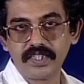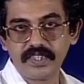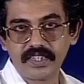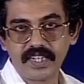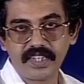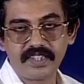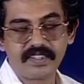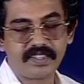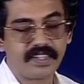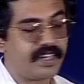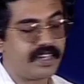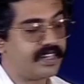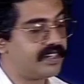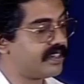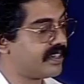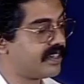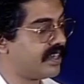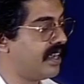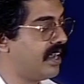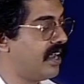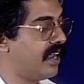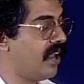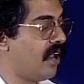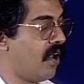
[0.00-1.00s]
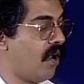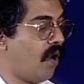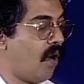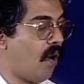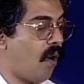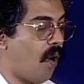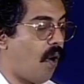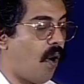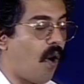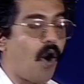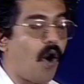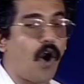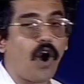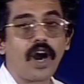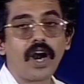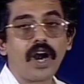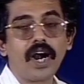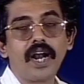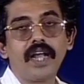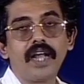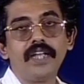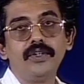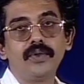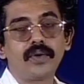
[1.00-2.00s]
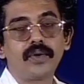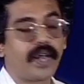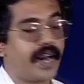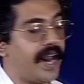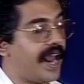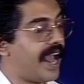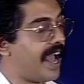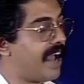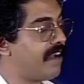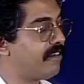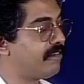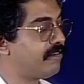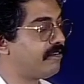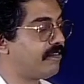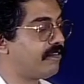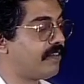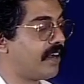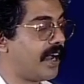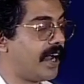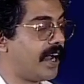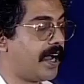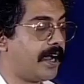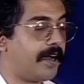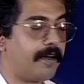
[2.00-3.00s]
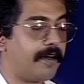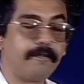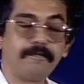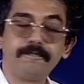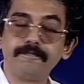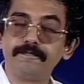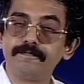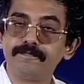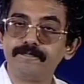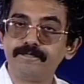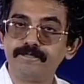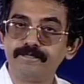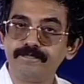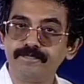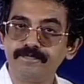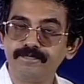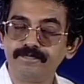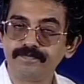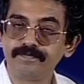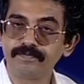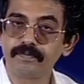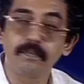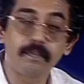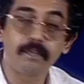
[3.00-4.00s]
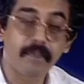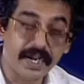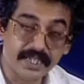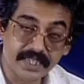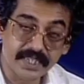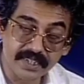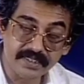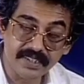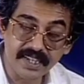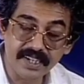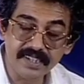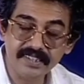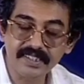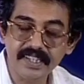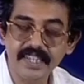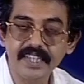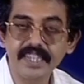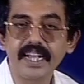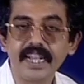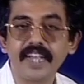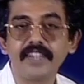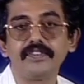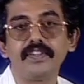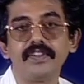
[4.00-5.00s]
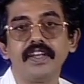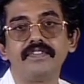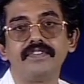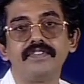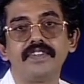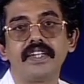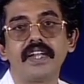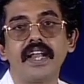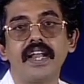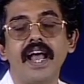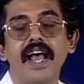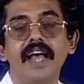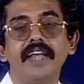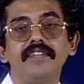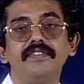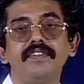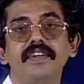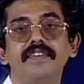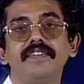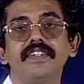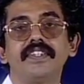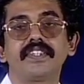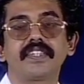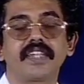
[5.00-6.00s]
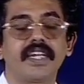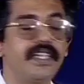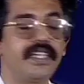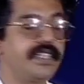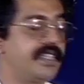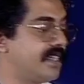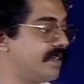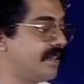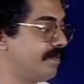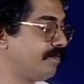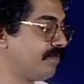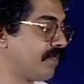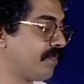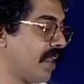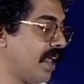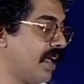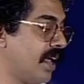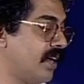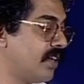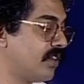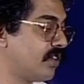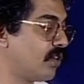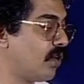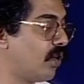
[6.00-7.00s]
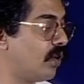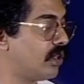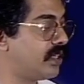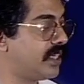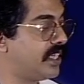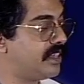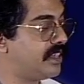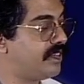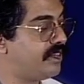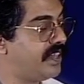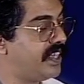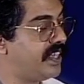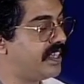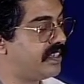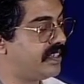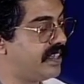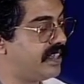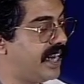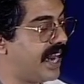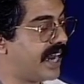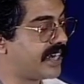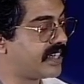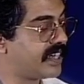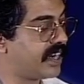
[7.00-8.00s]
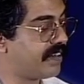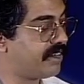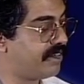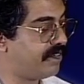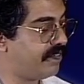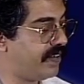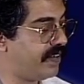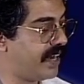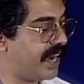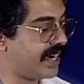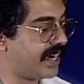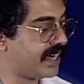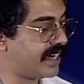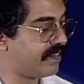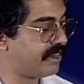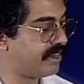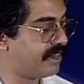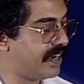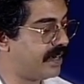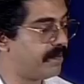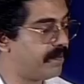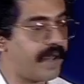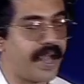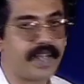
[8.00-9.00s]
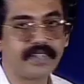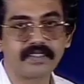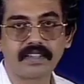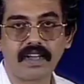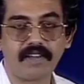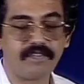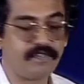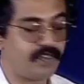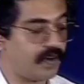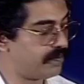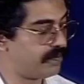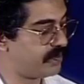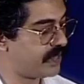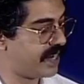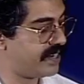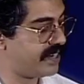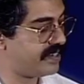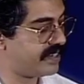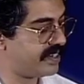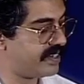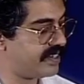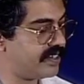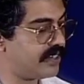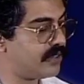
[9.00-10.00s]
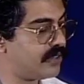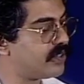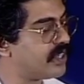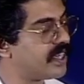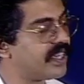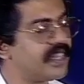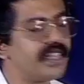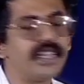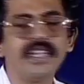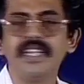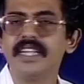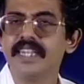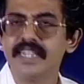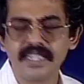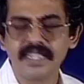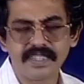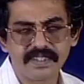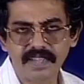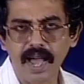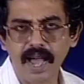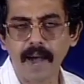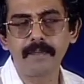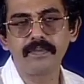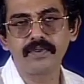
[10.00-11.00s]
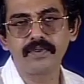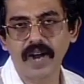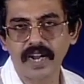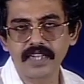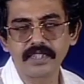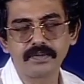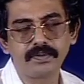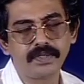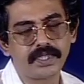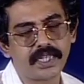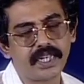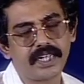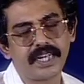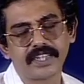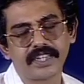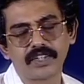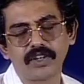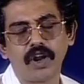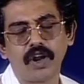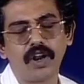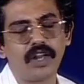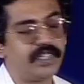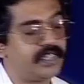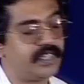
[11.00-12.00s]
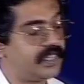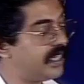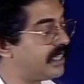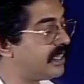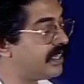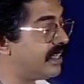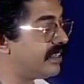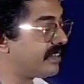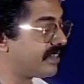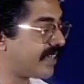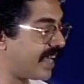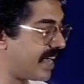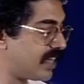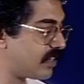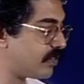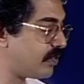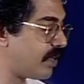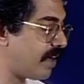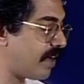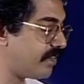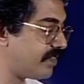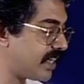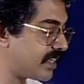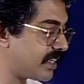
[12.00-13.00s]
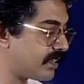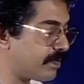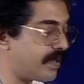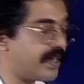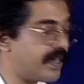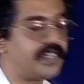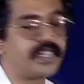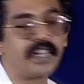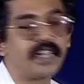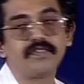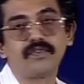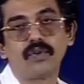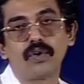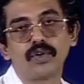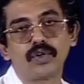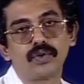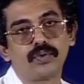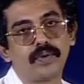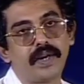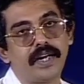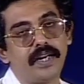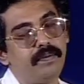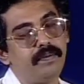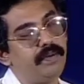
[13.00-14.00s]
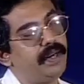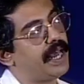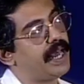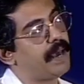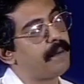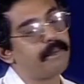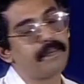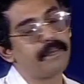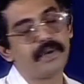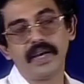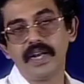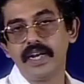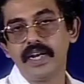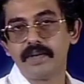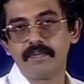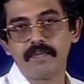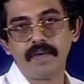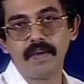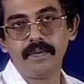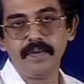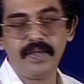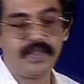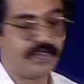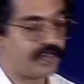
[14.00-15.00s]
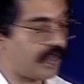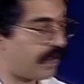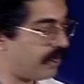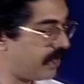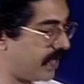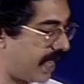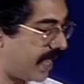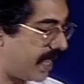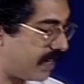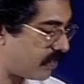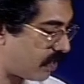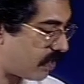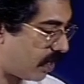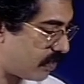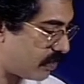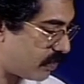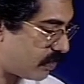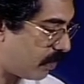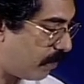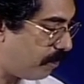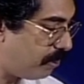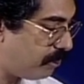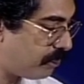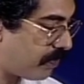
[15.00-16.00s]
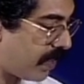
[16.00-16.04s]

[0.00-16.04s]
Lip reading: sensors, or you can have pressure sensing, as we have discussed. So, these electric feedbacks come from sensors using some transmission technology. In this case, we have just mentioned 4 to 20 milliampere, it may be something else also,